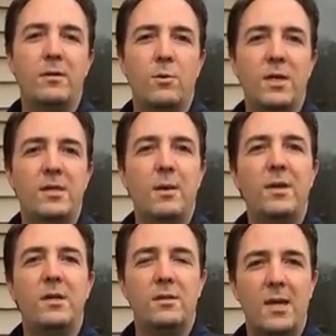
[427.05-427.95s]
So in a
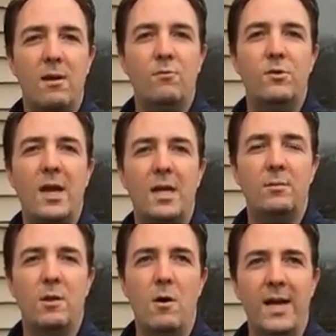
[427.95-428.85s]
semi-cassette
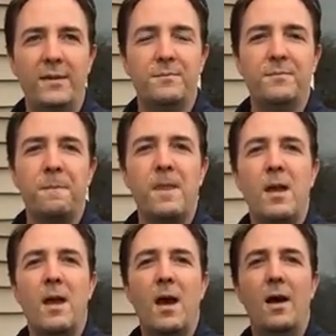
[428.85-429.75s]
retractable awning,
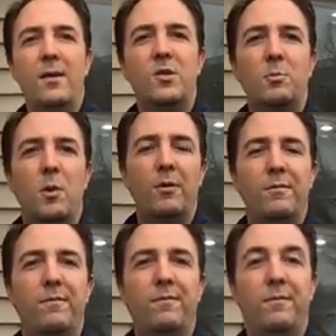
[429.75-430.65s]
these are both
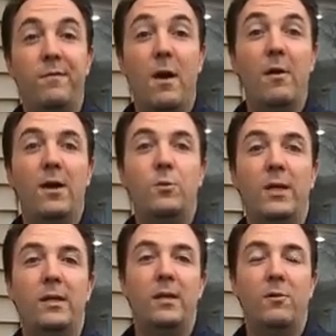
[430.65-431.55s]
very
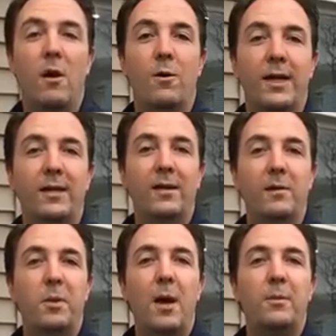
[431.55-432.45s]
quickly growing
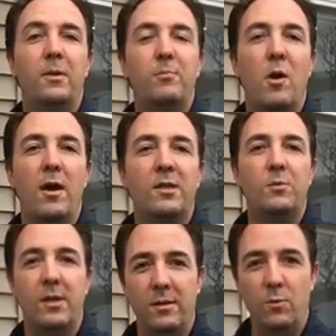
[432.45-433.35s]
popular products
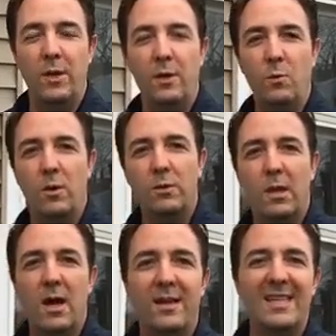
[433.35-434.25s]
within the WindowWorks
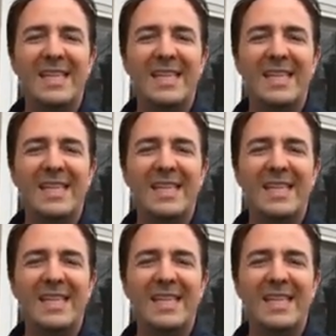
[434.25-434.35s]
line.